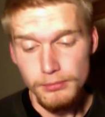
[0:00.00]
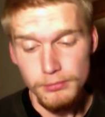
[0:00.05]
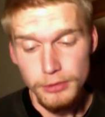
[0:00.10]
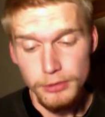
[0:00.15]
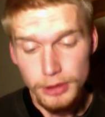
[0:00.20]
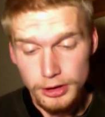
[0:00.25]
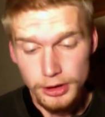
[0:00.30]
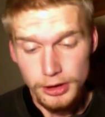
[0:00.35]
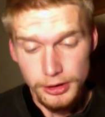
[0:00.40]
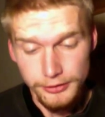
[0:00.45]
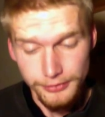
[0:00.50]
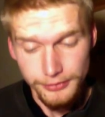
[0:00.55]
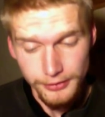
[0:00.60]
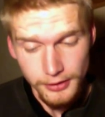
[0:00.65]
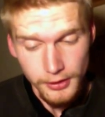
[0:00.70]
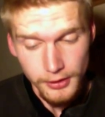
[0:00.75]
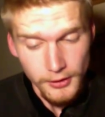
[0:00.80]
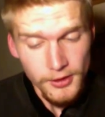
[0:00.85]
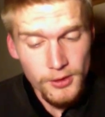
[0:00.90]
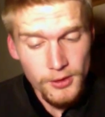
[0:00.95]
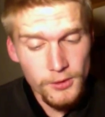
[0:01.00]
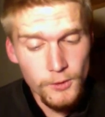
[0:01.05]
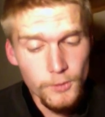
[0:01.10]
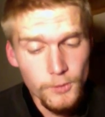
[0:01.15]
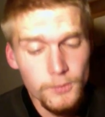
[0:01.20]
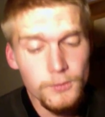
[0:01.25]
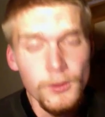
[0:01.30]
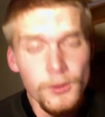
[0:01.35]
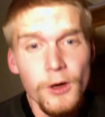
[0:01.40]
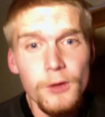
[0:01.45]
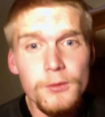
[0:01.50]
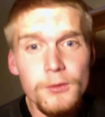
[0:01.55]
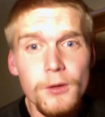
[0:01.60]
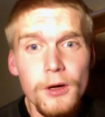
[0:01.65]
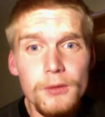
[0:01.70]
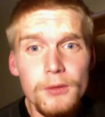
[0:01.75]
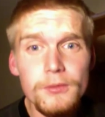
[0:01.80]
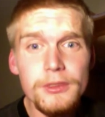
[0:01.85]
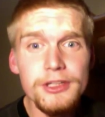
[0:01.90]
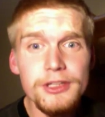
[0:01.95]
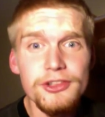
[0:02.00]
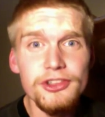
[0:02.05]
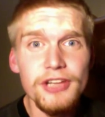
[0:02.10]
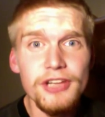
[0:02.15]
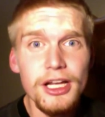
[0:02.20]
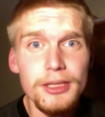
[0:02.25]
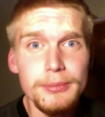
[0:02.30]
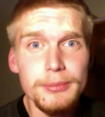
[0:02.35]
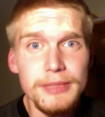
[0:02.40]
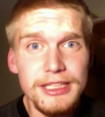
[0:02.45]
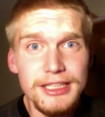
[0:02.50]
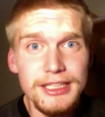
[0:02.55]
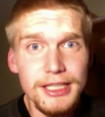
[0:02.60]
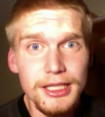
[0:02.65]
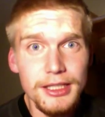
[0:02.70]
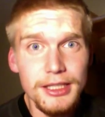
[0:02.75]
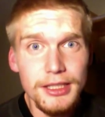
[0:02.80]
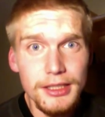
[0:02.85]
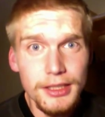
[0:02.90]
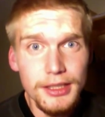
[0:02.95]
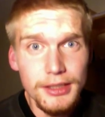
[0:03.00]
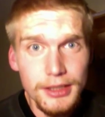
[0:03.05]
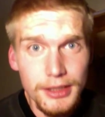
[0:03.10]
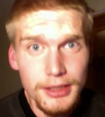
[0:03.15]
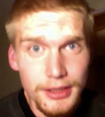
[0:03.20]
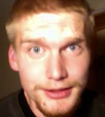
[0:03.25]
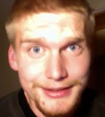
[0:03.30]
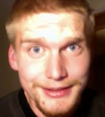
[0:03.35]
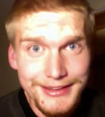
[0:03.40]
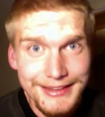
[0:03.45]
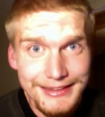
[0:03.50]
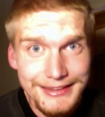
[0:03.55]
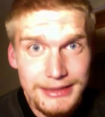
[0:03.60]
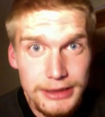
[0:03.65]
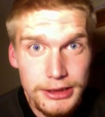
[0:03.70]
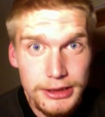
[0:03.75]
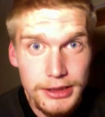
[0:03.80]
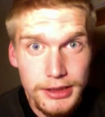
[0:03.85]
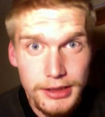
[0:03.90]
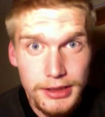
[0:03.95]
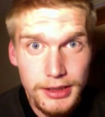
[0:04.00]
But we shall be killed,